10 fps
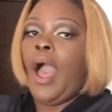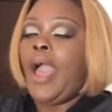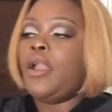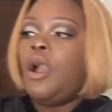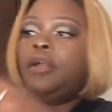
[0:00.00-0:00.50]

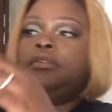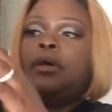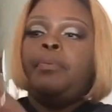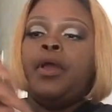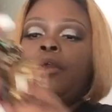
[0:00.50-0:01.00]
I
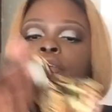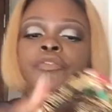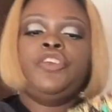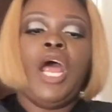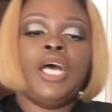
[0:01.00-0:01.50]
got a pair
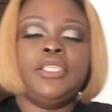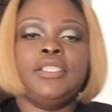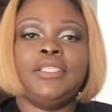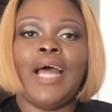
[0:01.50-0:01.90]
of trousers.